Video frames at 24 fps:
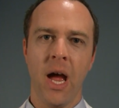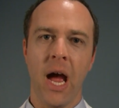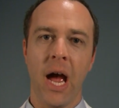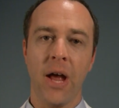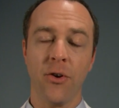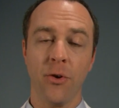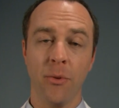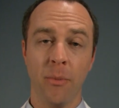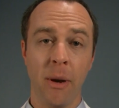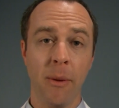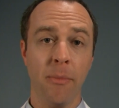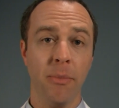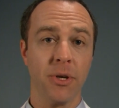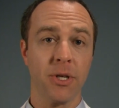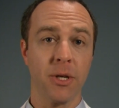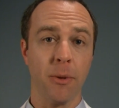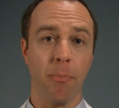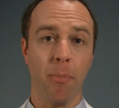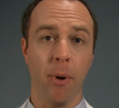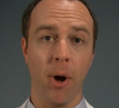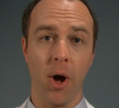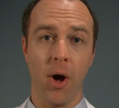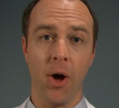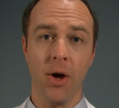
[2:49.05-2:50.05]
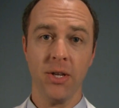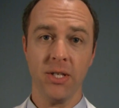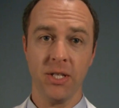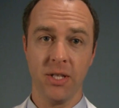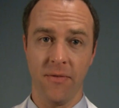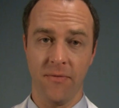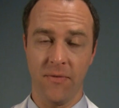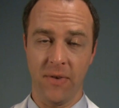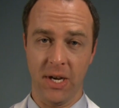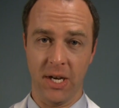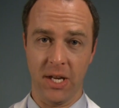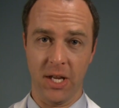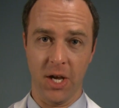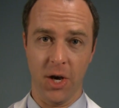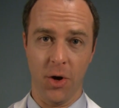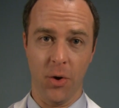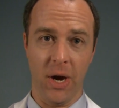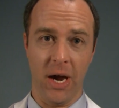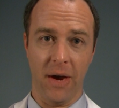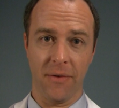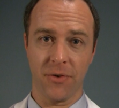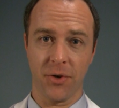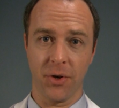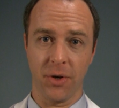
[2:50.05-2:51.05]
And remember to pause the video
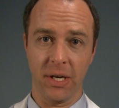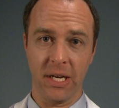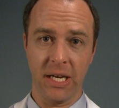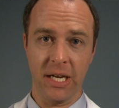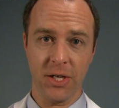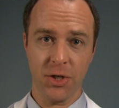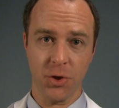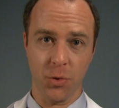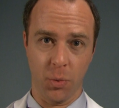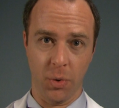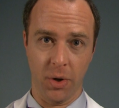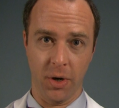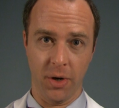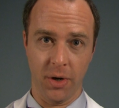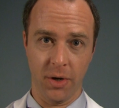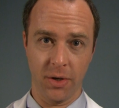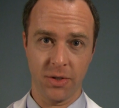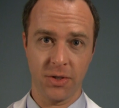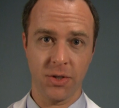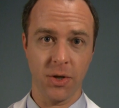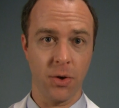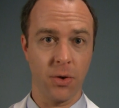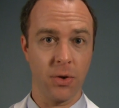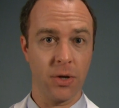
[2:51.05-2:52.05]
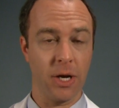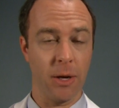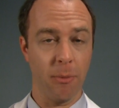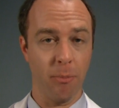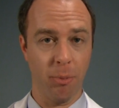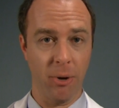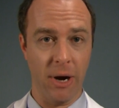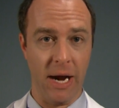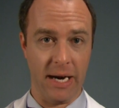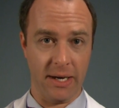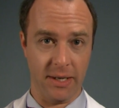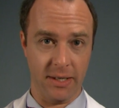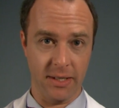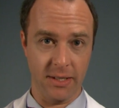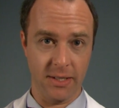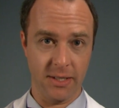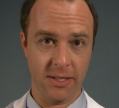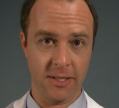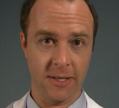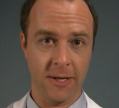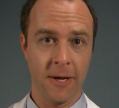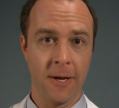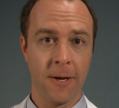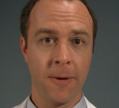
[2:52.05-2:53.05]
after each word so you can
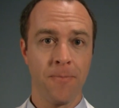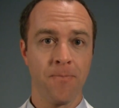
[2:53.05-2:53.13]
practice.